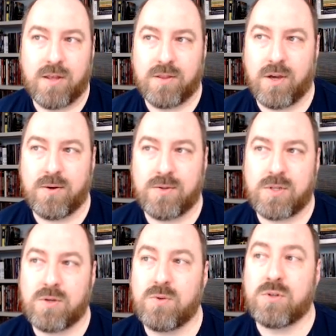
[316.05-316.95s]

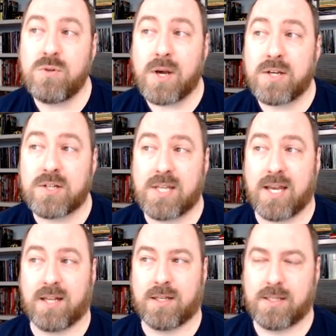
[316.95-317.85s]
Those who do
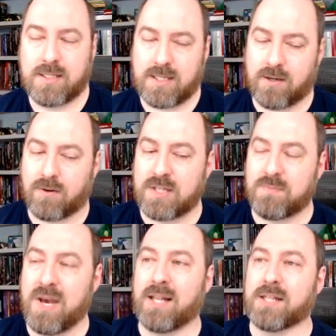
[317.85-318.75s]
understand see her as
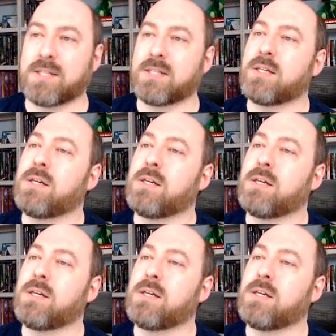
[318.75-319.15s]
balance.